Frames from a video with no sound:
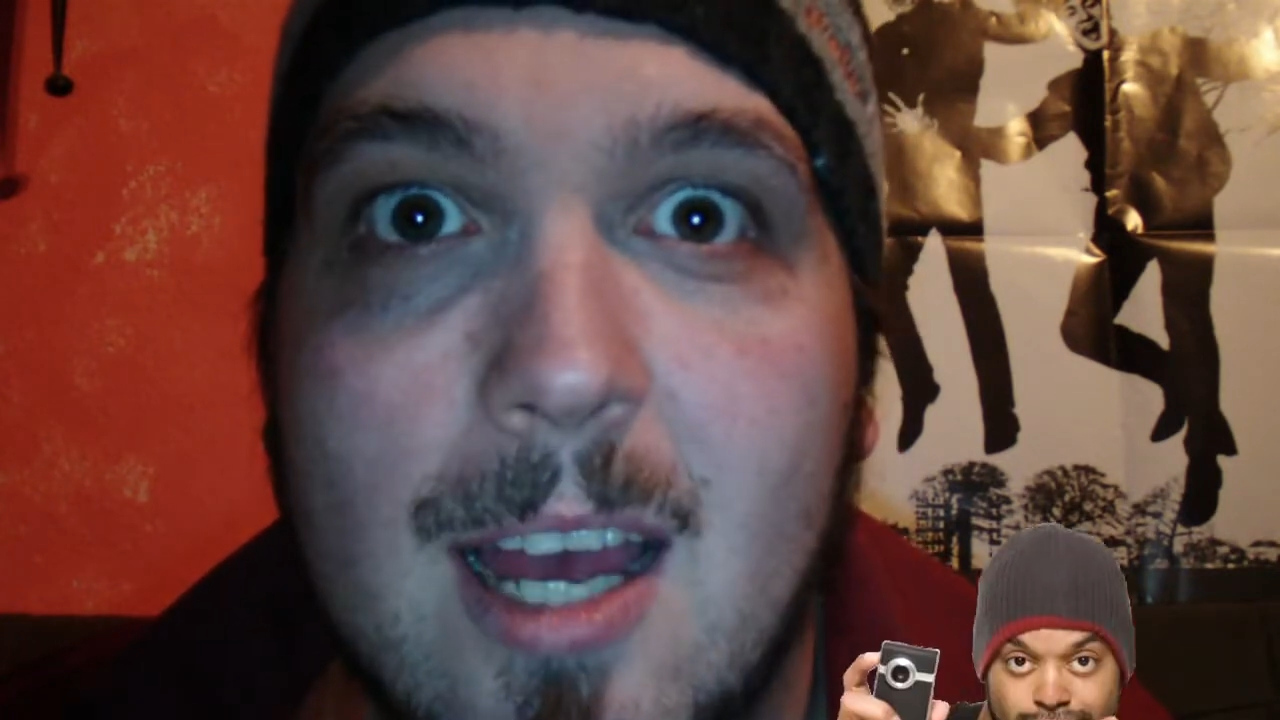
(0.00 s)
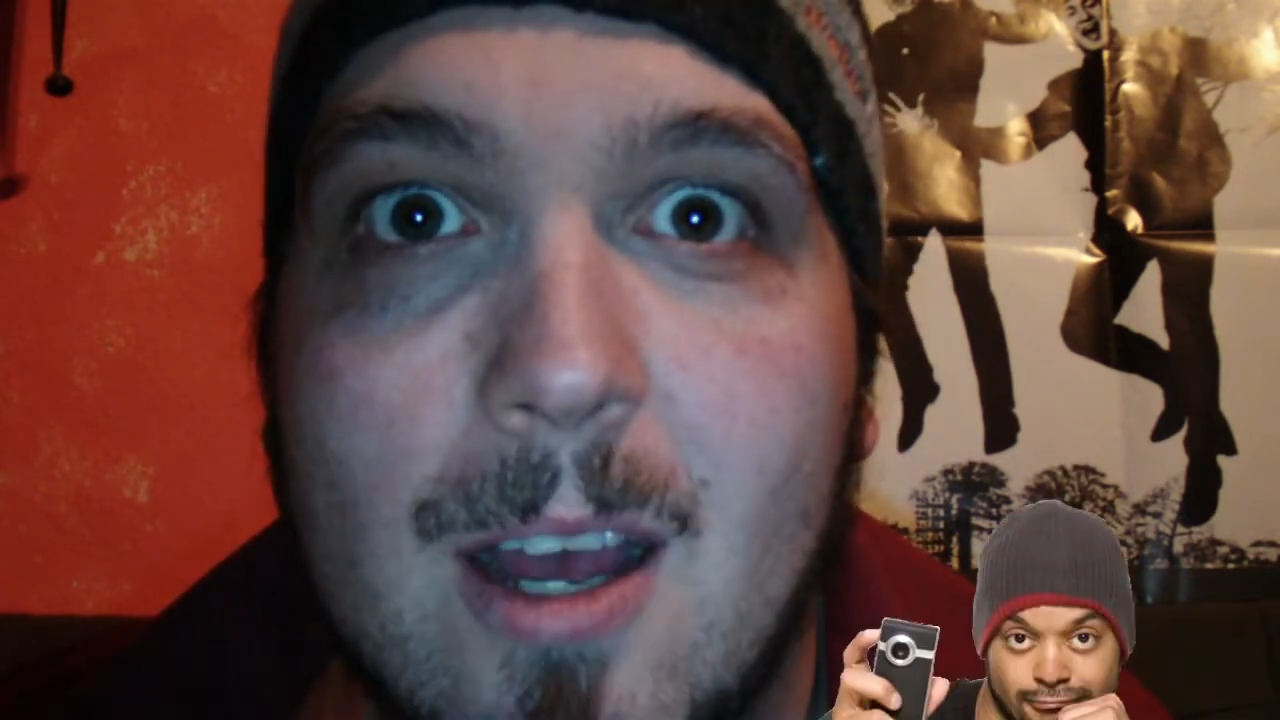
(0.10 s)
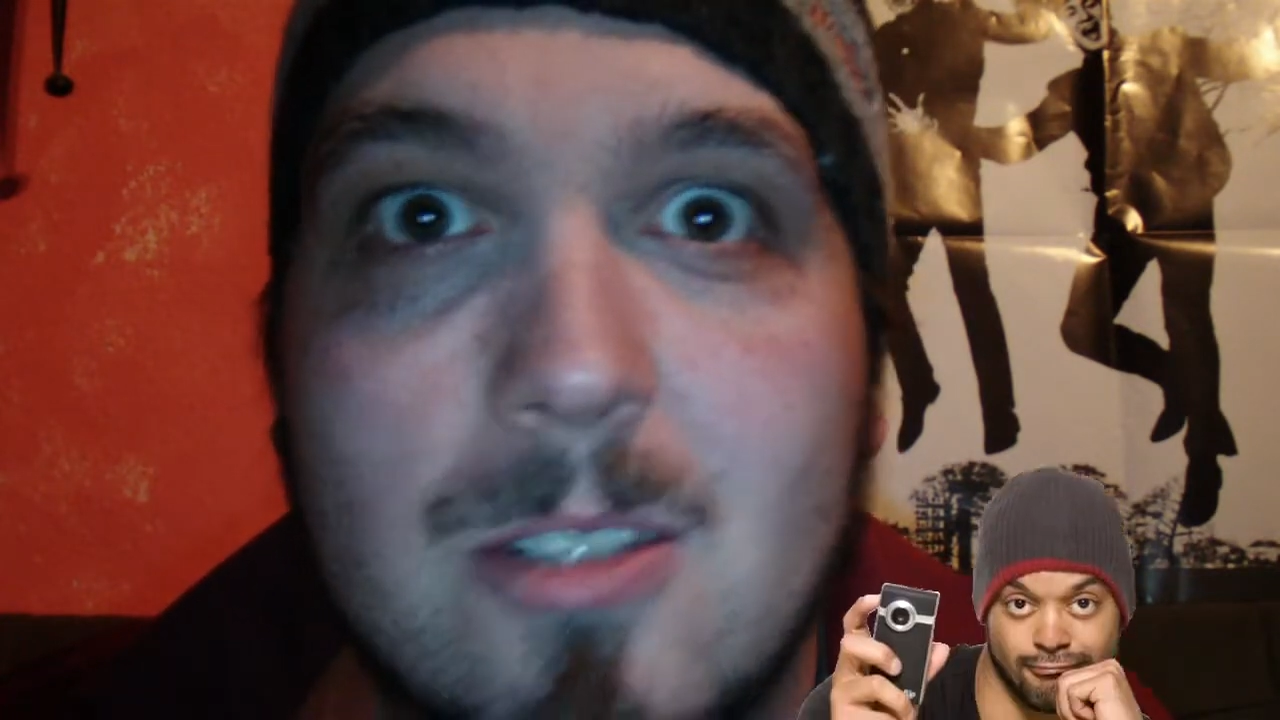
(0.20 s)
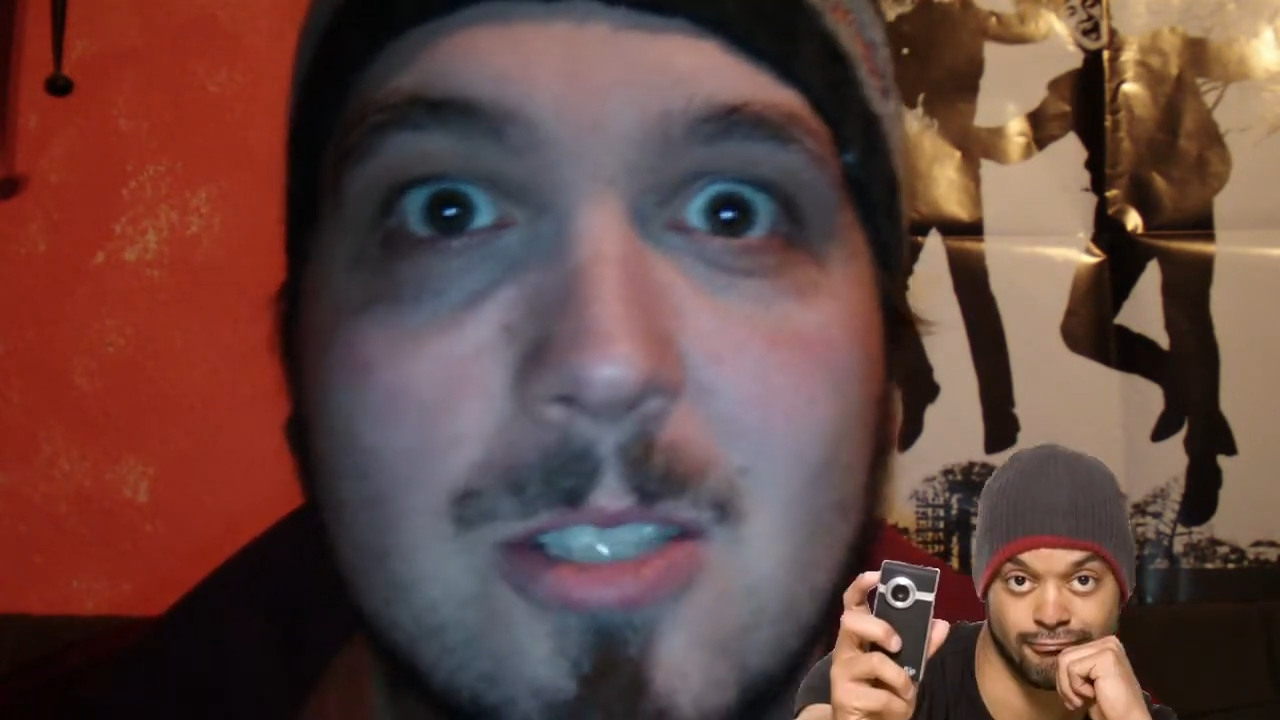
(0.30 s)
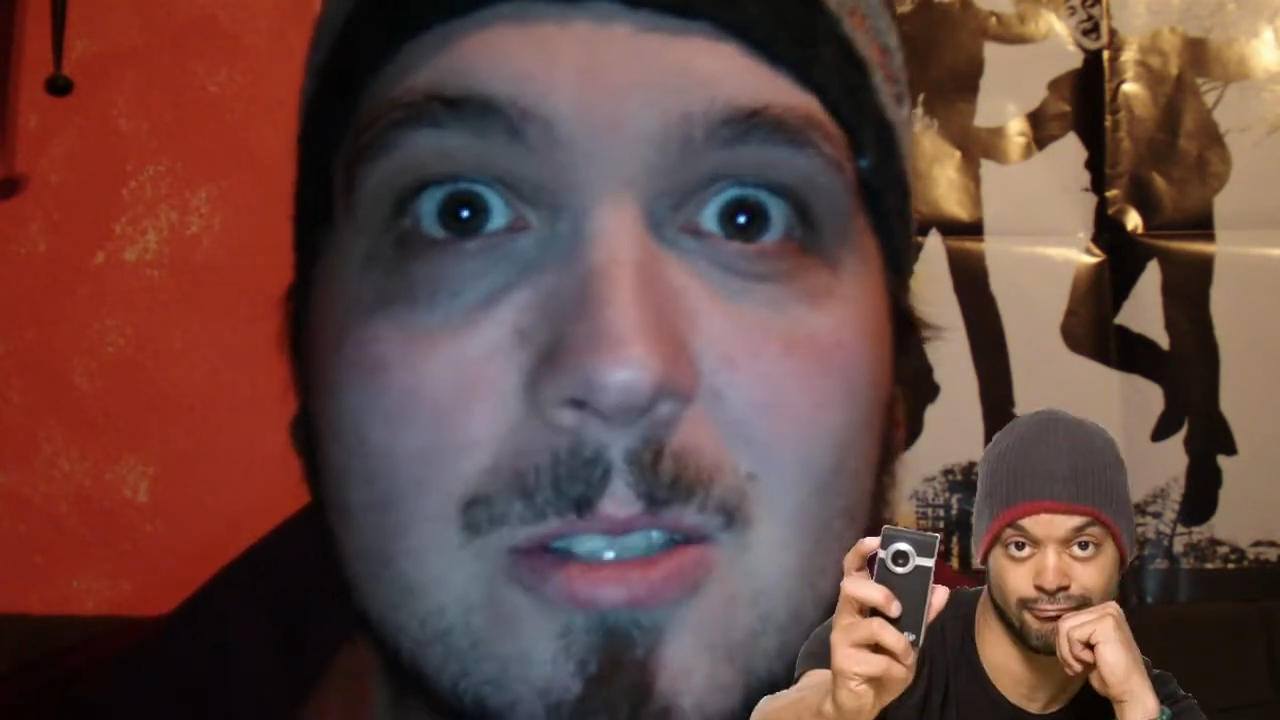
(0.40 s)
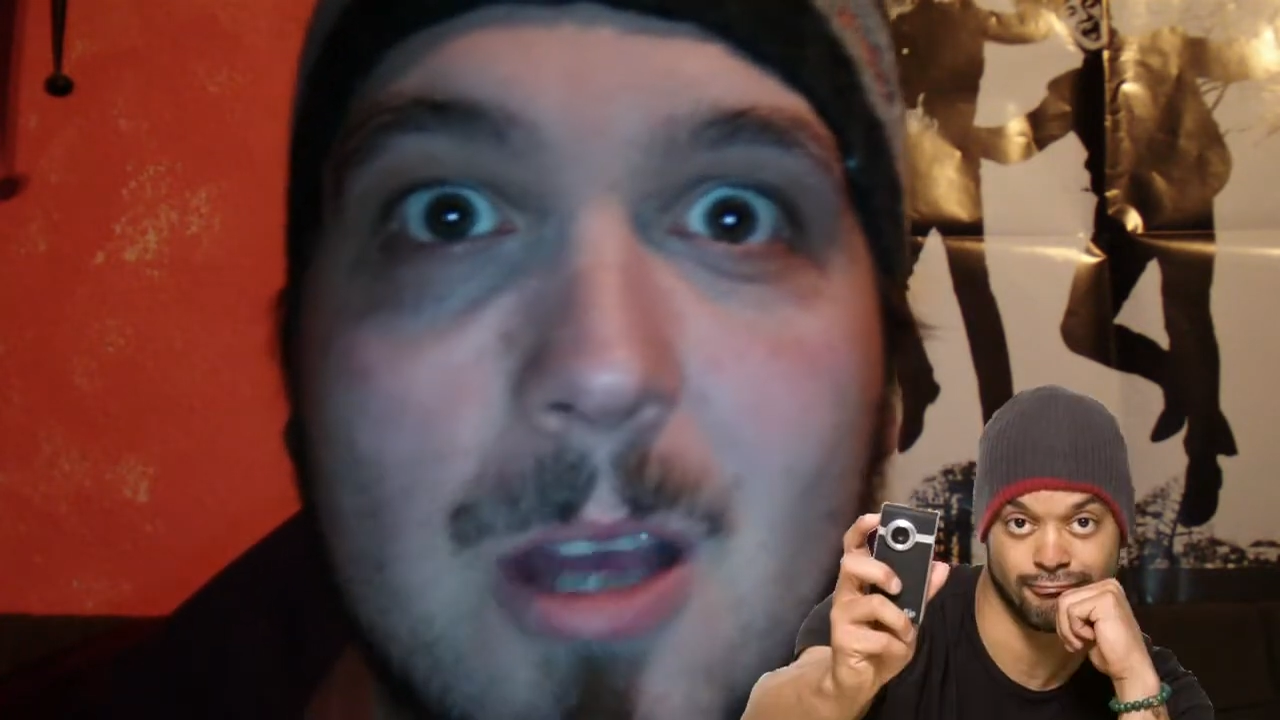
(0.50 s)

also